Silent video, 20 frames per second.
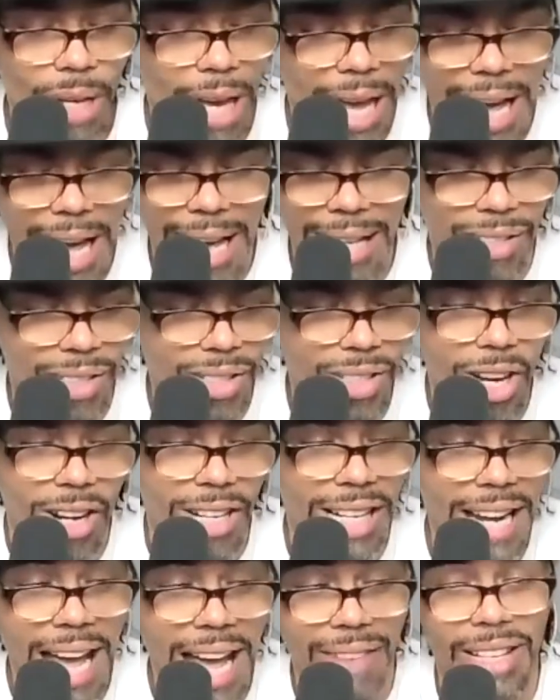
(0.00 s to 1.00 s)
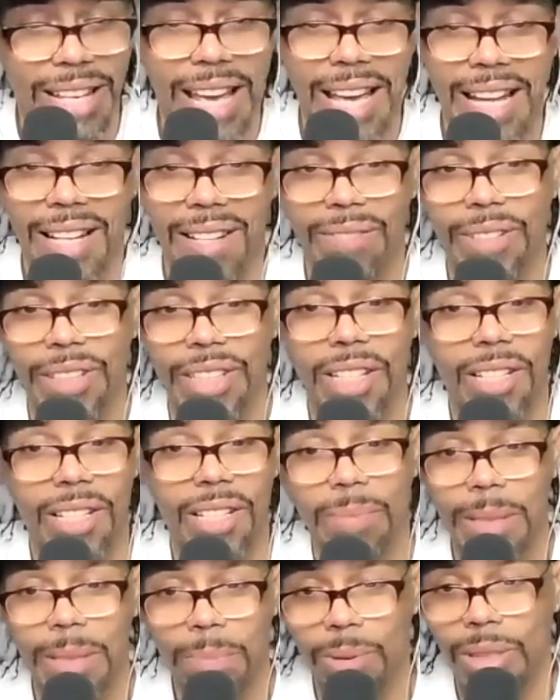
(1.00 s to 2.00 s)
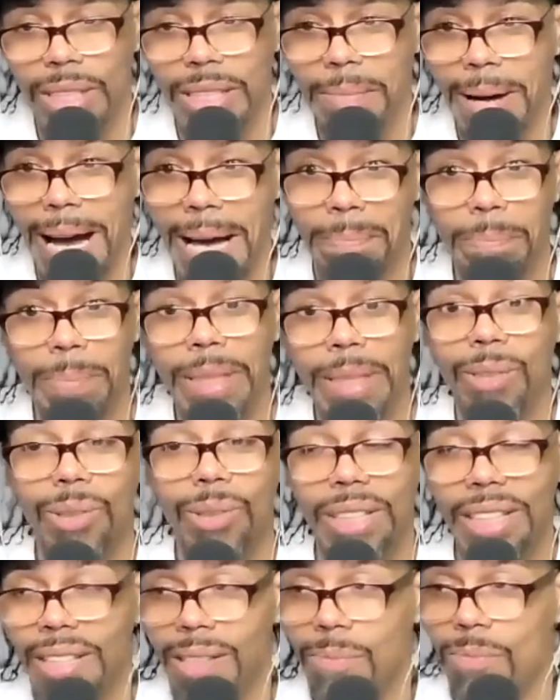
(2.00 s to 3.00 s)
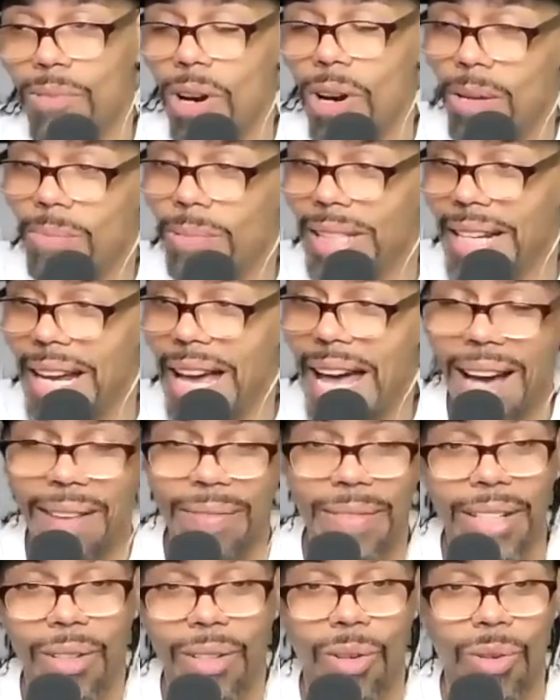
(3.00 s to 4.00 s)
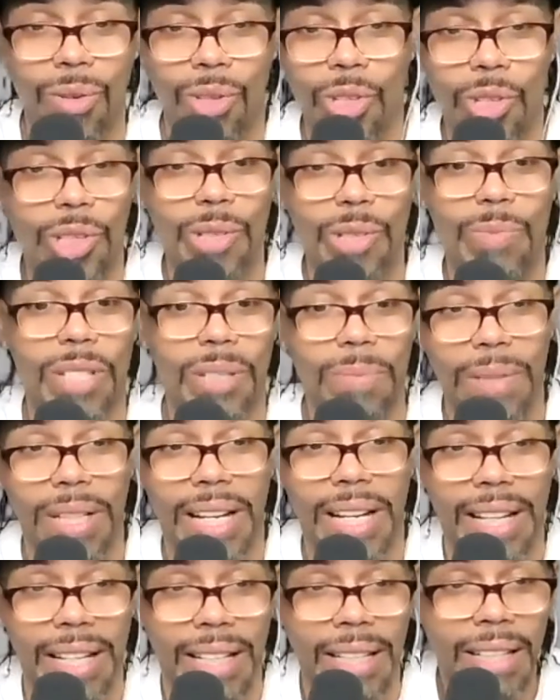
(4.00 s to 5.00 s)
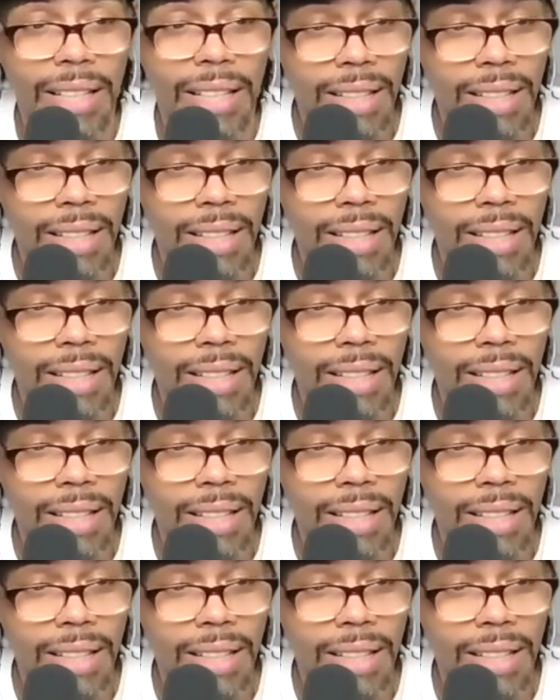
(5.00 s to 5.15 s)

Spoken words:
I started advocating for young people in my building in Bromley to have their own Christmas play.